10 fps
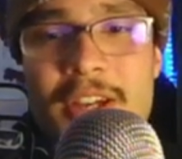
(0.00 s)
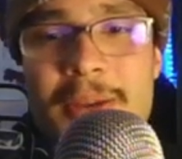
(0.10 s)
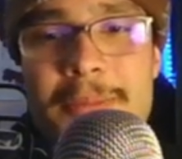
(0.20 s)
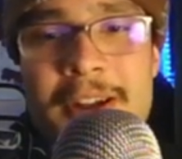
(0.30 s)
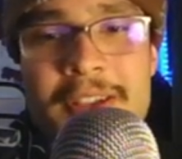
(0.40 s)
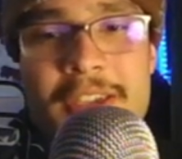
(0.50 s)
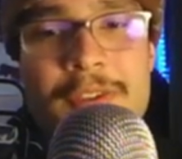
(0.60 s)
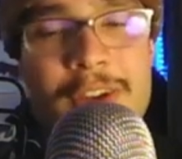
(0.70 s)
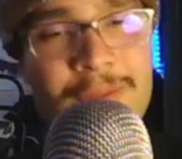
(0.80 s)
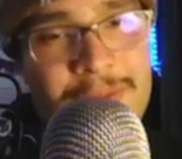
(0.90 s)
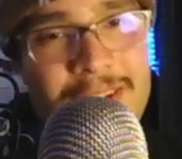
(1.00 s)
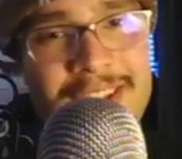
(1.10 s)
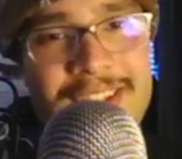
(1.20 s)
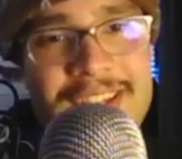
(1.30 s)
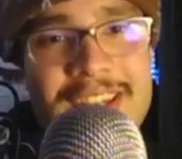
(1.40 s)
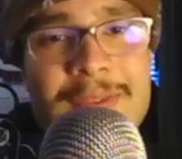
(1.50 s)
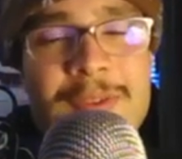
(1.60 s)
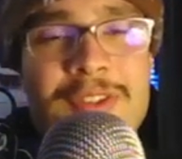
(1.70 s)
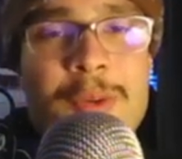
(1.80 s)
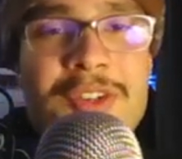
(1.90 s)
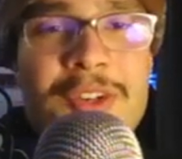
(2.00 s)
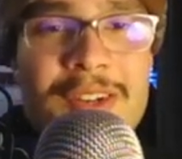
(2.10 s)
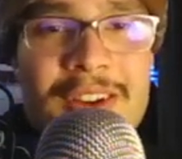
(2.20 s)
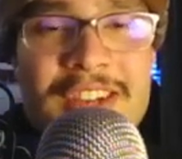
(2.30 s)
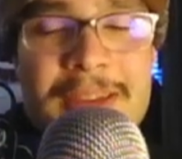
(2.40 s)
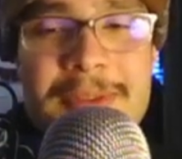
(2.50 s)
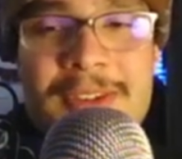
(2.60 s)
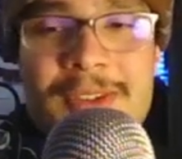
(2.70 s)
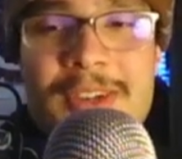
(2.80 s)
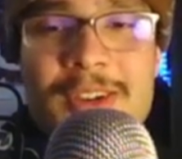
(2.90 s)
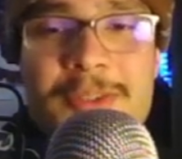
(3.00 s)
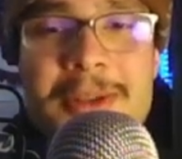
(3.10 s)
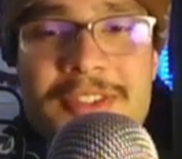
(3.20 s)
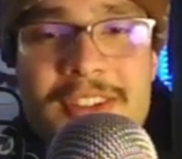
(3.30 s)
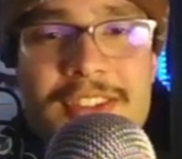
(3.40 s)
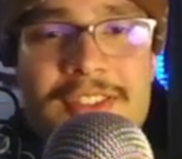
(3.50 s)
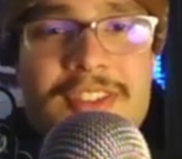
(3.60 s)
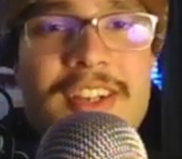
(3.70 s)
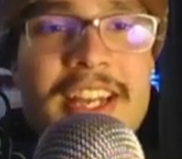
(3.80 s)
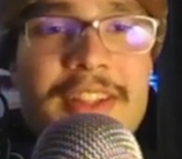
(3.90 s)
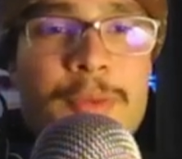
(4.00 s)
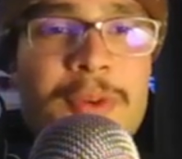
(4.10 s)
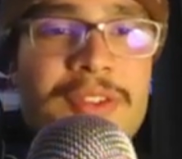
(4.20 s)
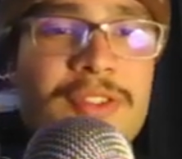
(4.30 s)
Brian Keefe. Um, it was a quick turnaround naming the new coach, especially because tonight the Wizards